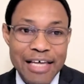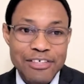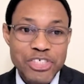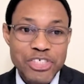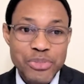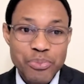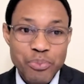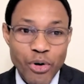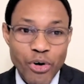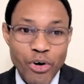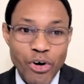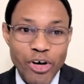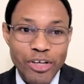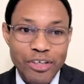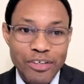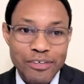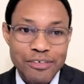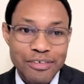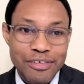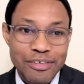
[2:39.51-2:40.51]

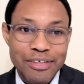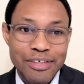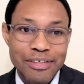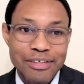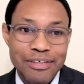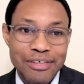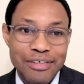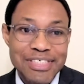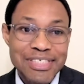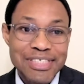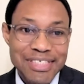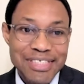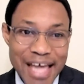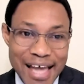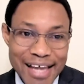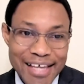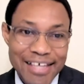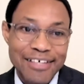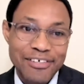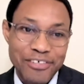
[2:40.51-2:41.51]
small
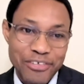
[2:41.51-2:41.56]
sac,